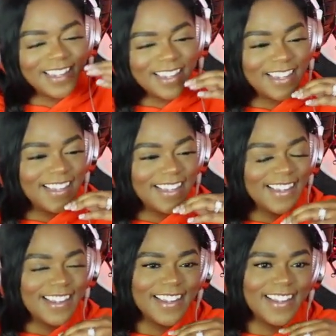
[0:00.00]

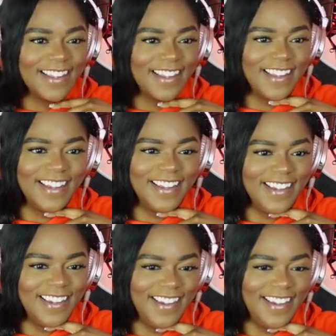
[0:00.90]

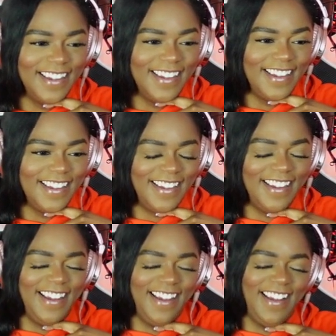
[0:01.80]

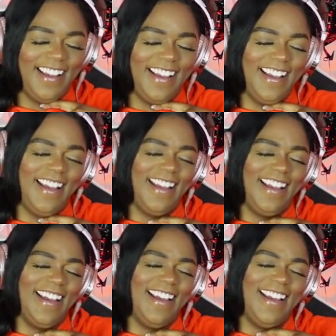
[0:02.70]

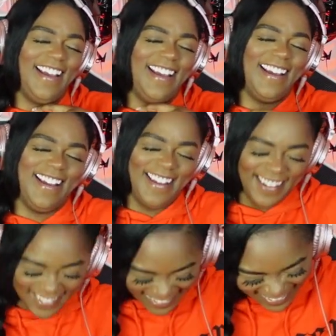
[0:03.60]

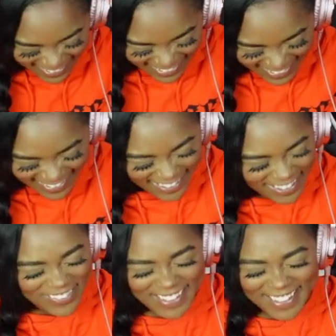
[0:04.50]

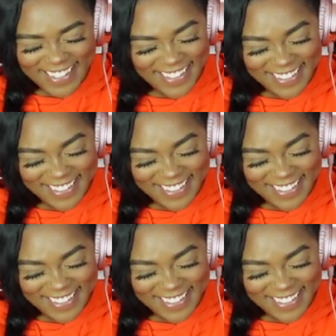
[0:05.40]
(not speaking)